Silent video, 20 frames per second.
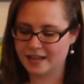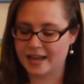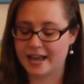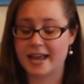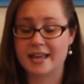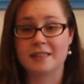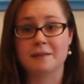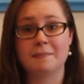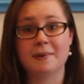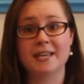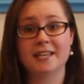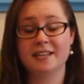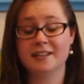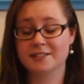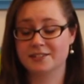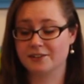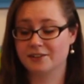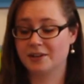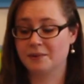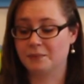And the
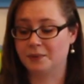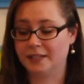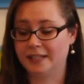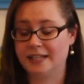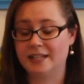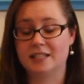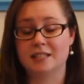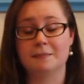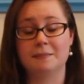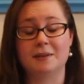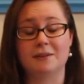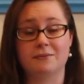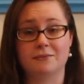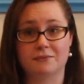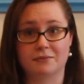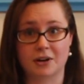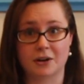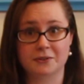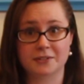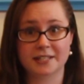baking soda will need to be
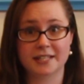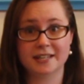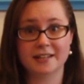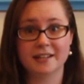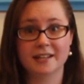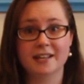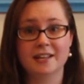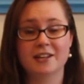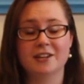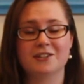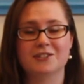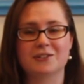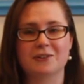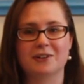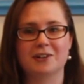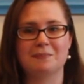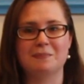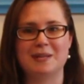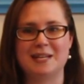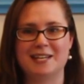frozen, so
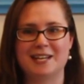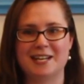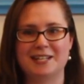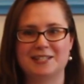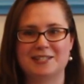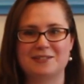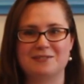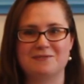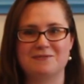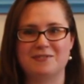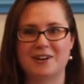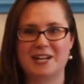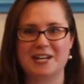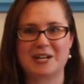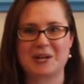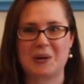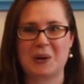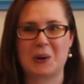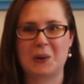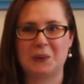it'll be nice and fun
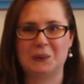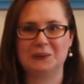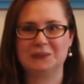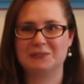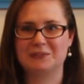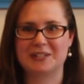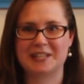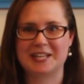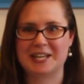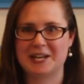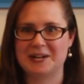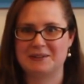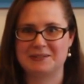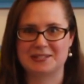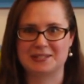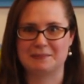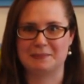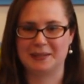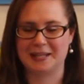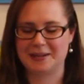and cold for the
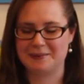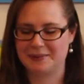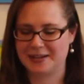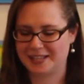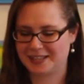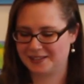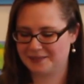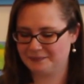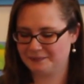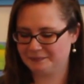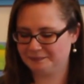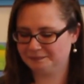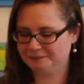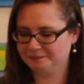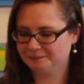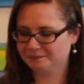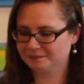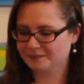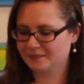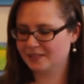kiddos to play with.
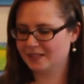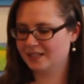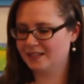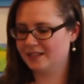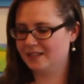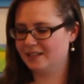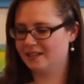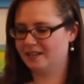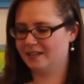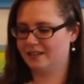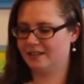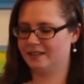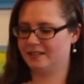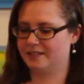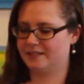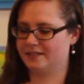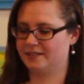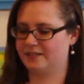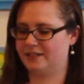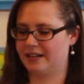
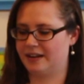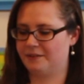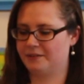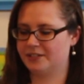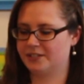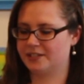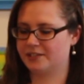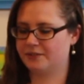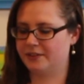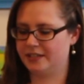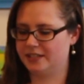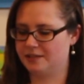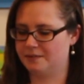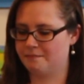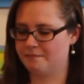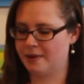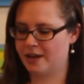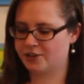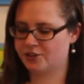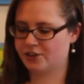So now we're just going to
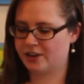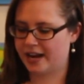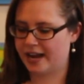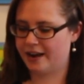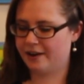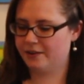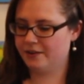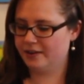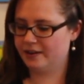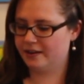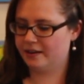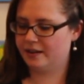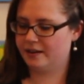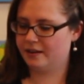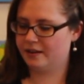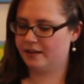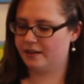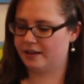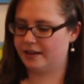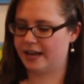measure out
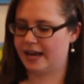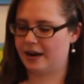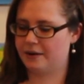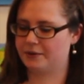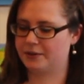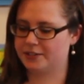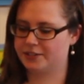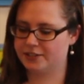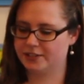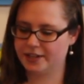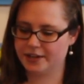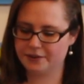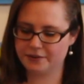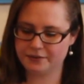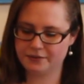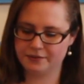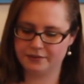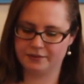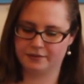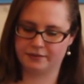our
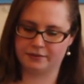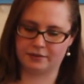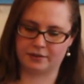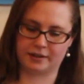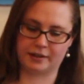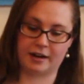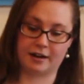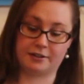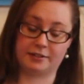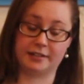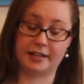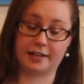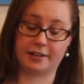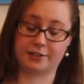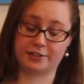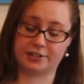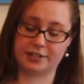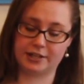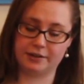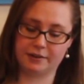snow, or
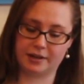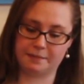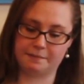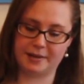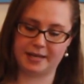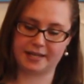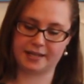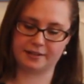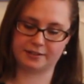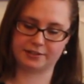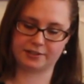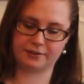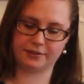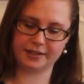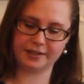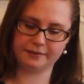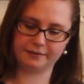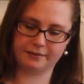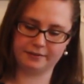our baking soda.